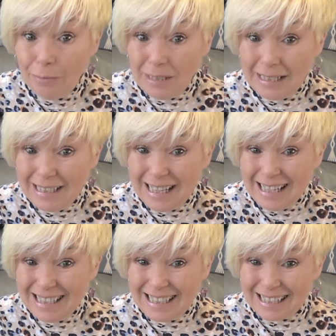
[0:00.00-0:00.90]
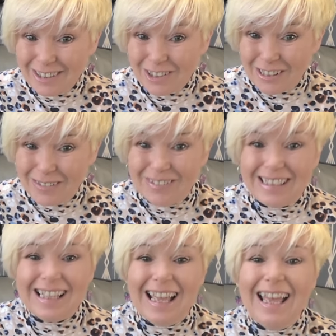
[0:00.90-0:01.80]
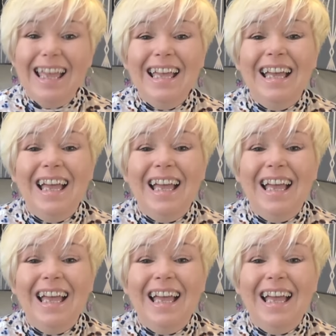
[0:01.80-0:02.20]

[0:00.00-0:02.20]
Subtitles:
from Seaside Stitches was there.